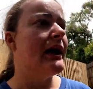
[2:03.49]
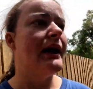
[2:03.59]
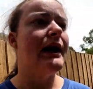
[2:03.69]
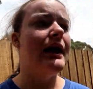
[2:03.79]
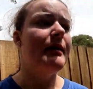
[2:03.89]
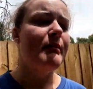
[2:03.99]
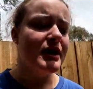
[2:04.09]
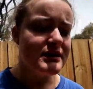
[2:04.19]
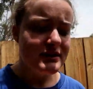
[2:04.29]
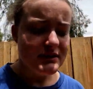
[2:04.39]

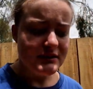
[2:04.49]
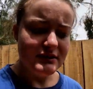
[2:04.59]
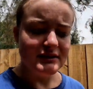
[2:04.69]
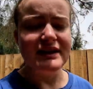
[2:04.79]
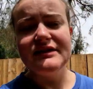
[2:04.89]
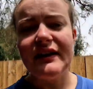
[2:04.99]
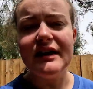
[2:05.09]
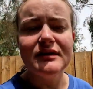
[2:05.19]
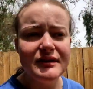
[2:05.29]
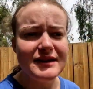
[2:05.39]
But that's
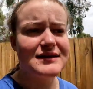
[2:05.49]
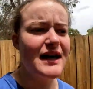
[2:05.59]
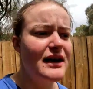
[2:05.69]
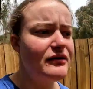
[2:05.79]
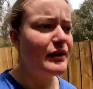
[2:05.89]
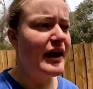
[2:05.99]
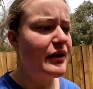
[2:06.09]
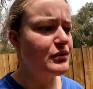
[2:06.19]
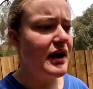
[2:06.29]
fine. That's kind of when I